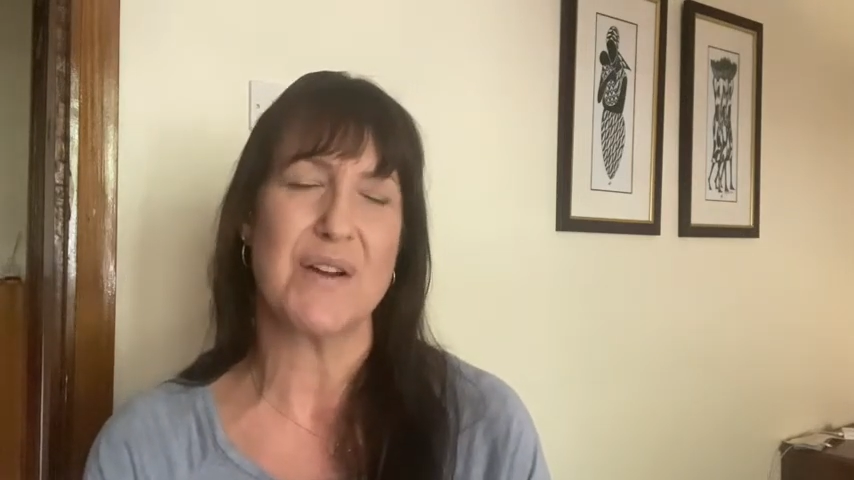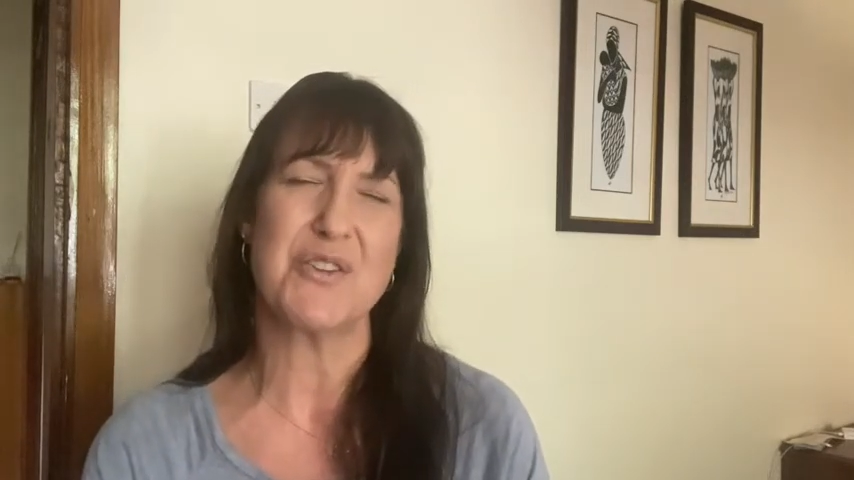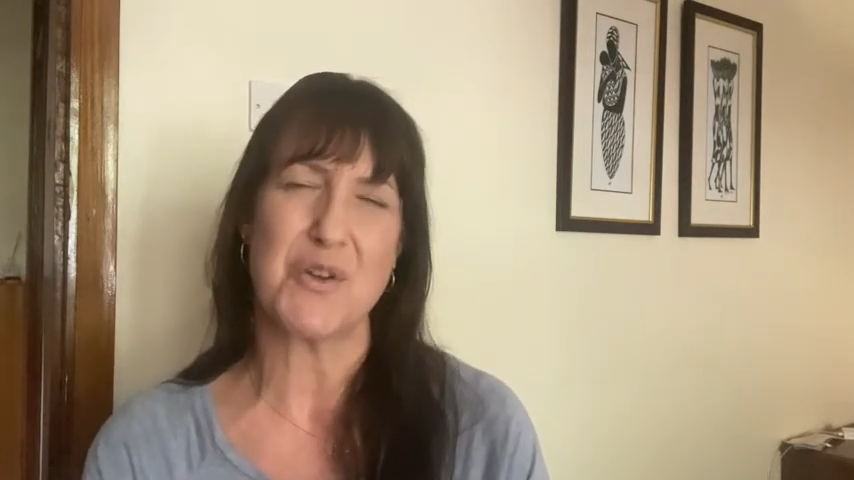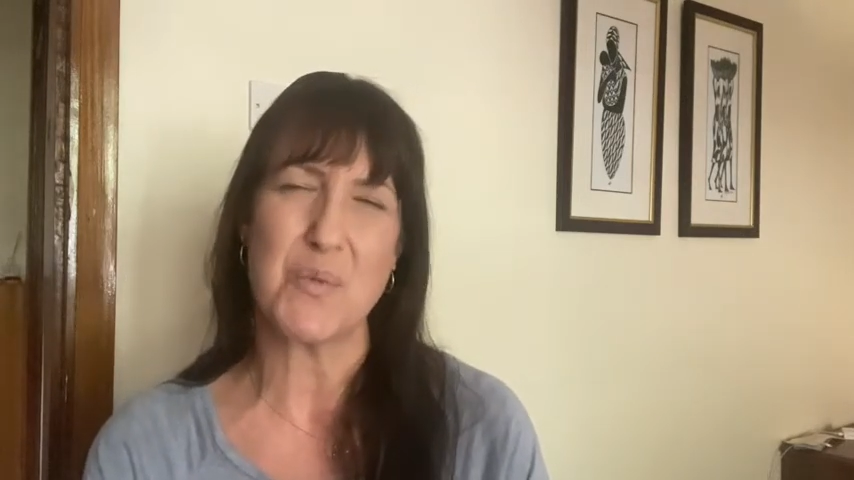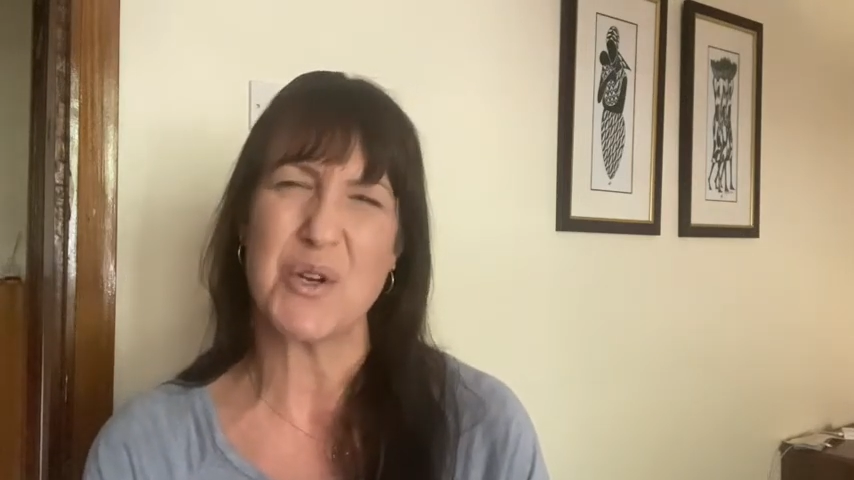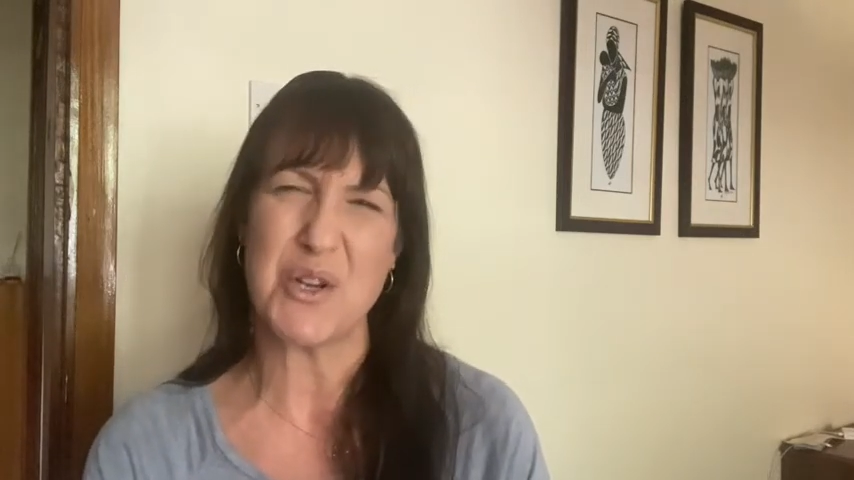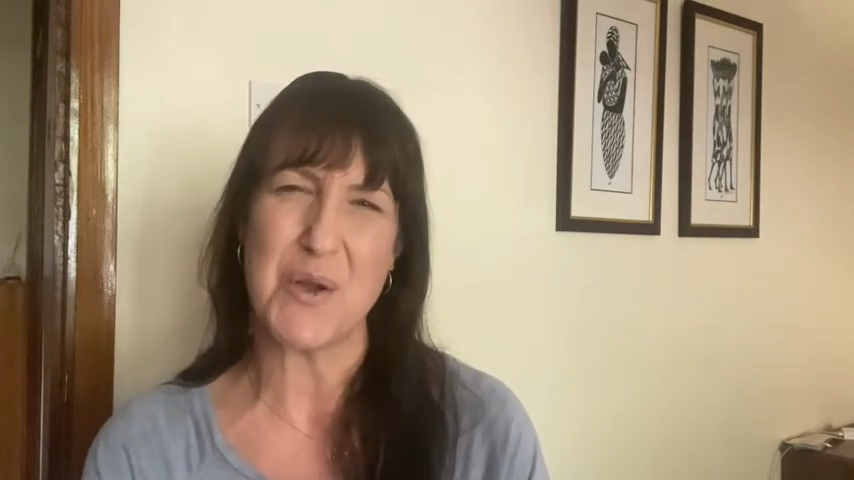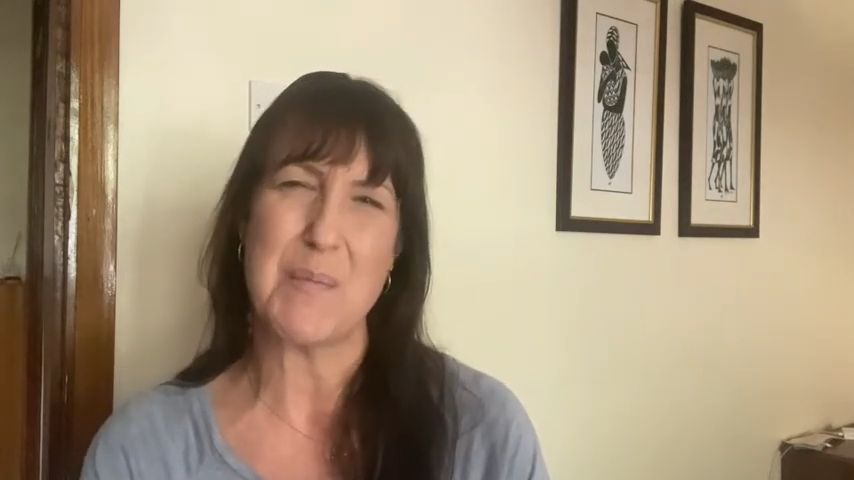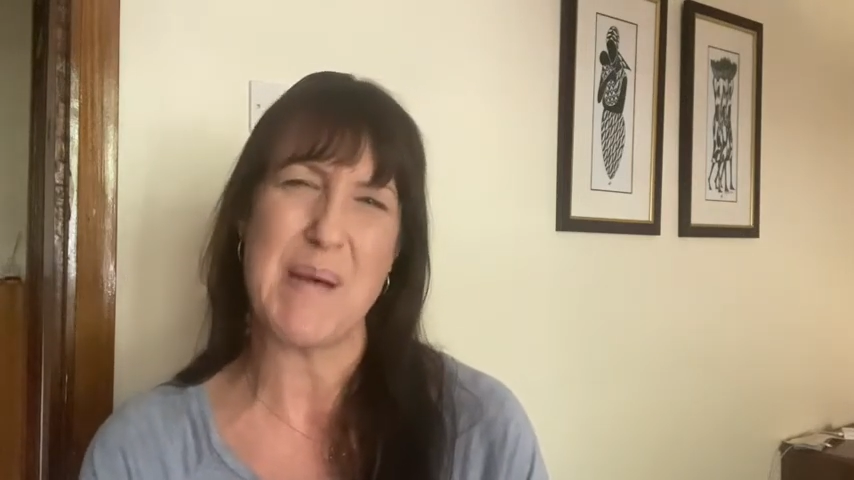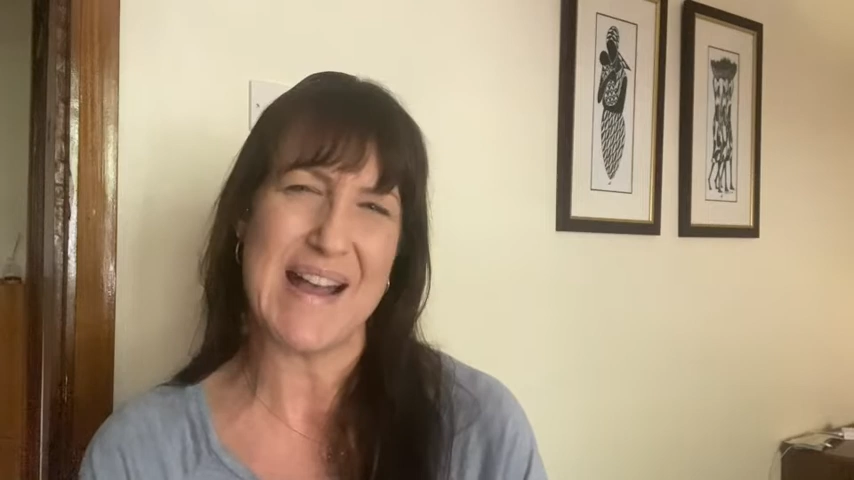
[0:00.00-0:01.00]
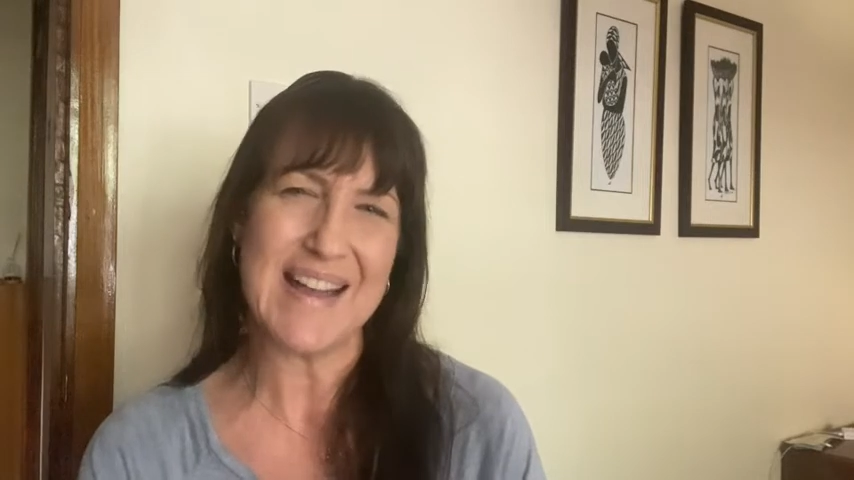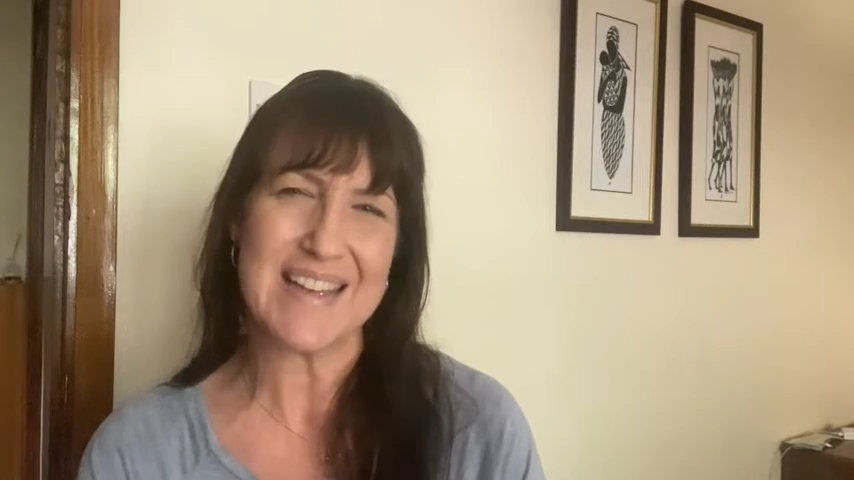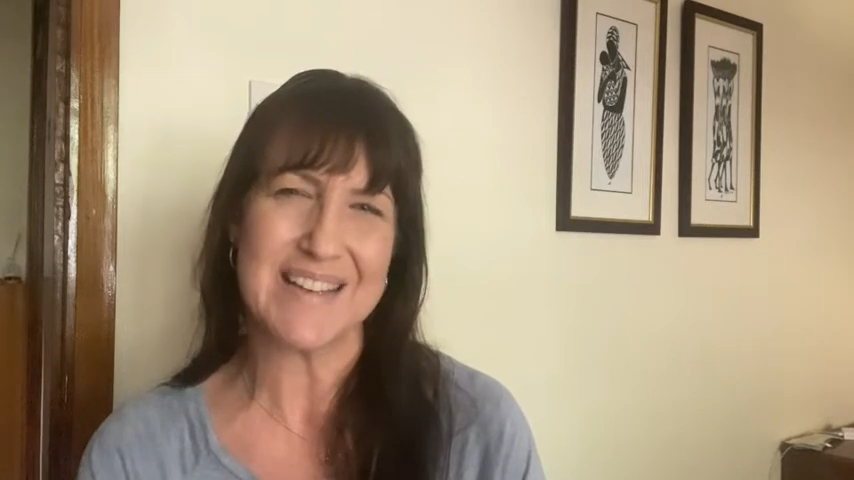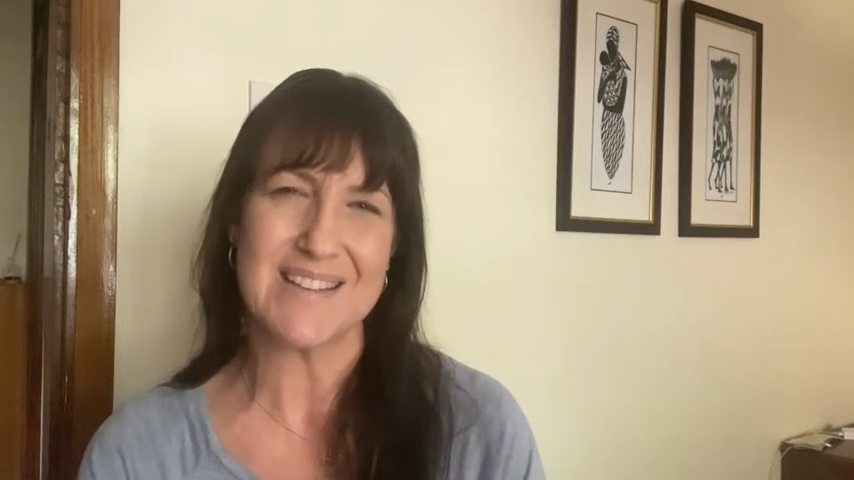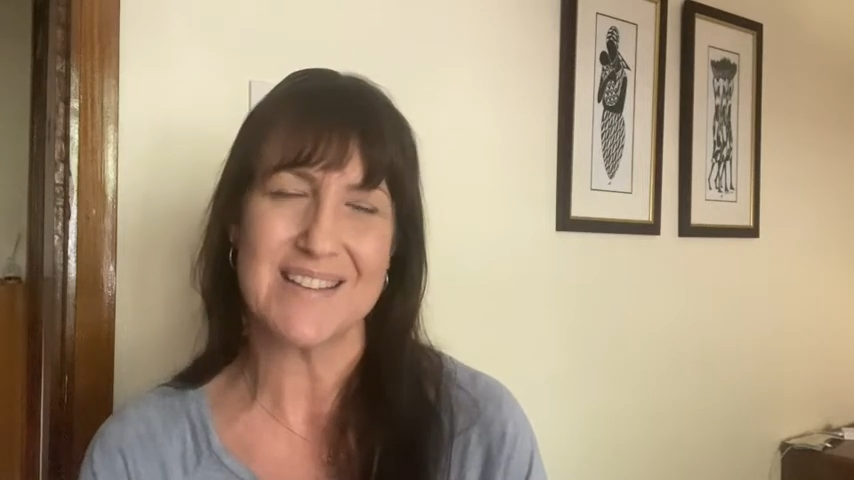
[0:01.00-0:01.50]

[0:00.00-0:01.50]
I don't want to go back,